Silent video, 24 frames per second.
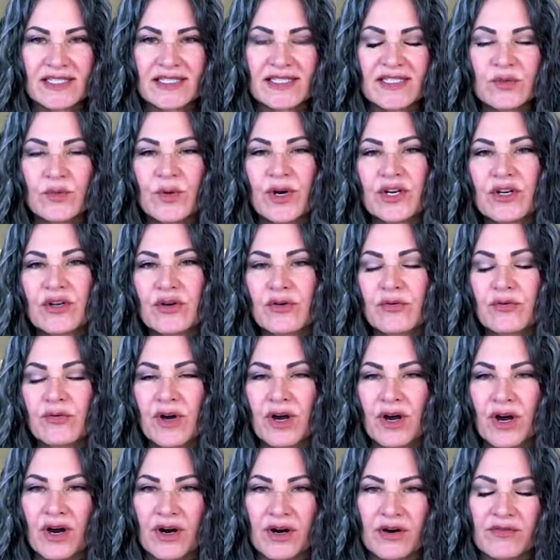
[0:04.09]
This is where
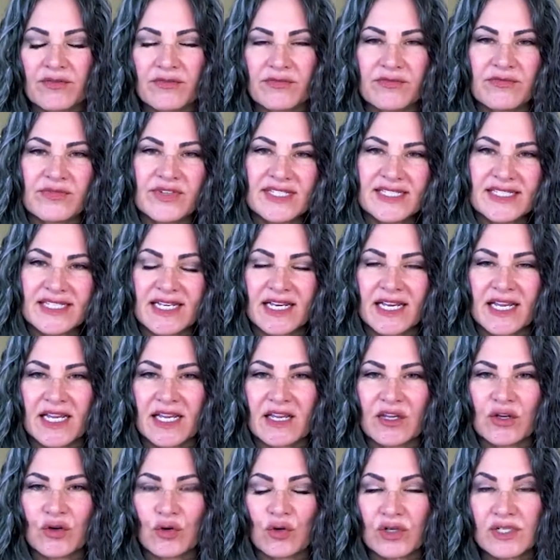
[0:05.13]
you are
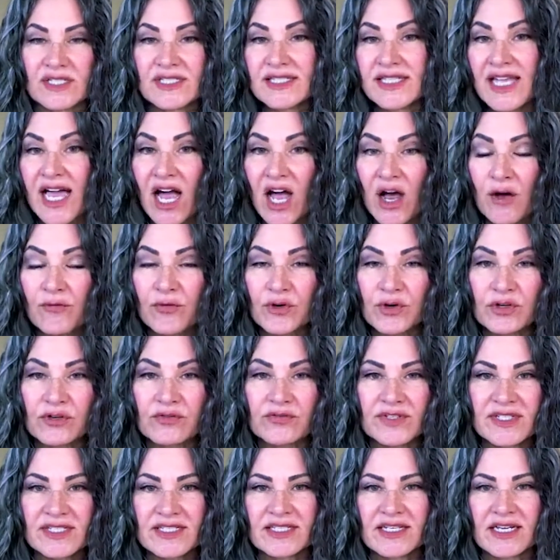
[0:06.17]
visiting yourself or you're
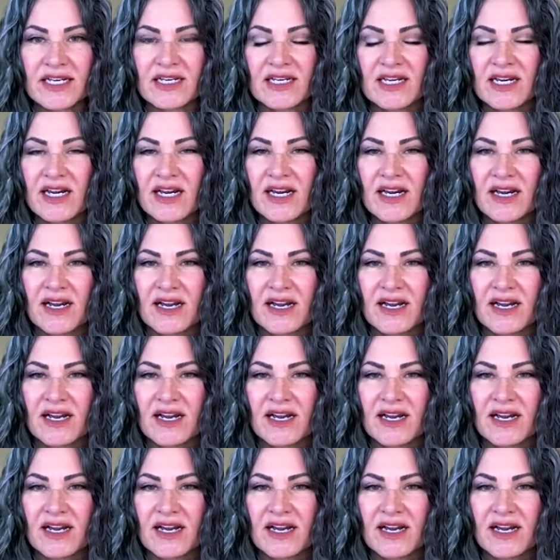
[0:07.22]
visiting